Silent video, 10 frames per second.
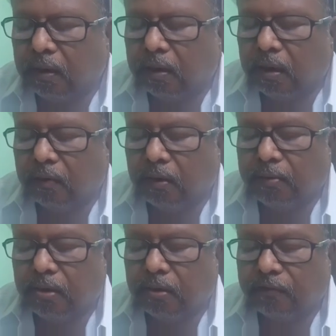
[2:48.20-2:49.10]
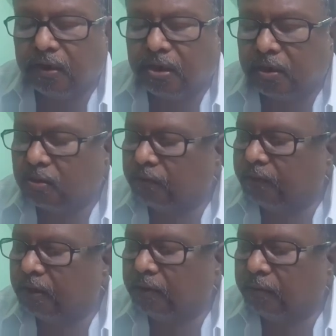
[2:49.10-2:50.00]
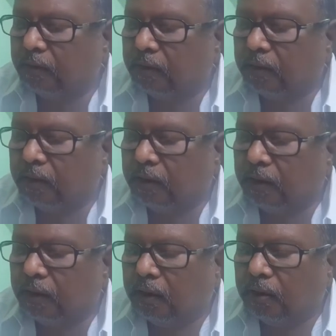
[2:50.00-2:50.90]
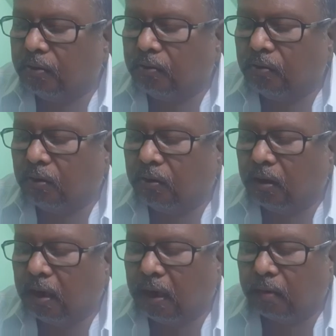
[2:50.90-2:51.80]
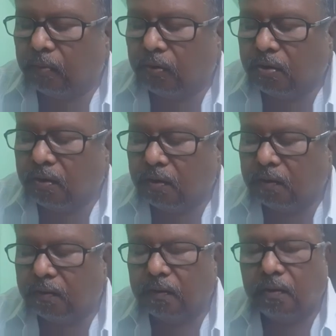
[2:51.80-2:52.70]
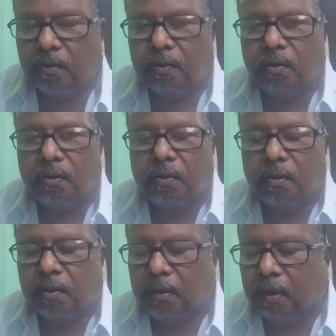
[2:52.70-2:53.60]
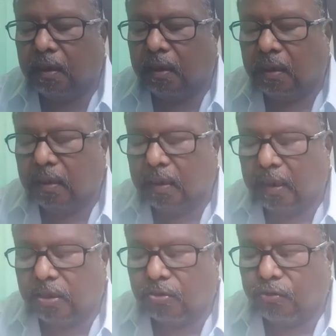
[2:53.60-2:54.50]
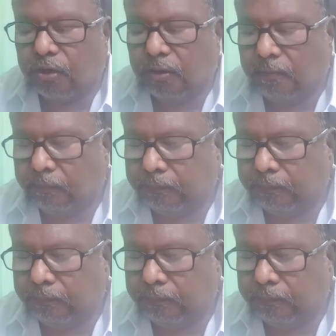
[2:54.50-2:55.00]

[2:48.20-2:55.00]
Now coming to the functions of the two hormones, the estrogen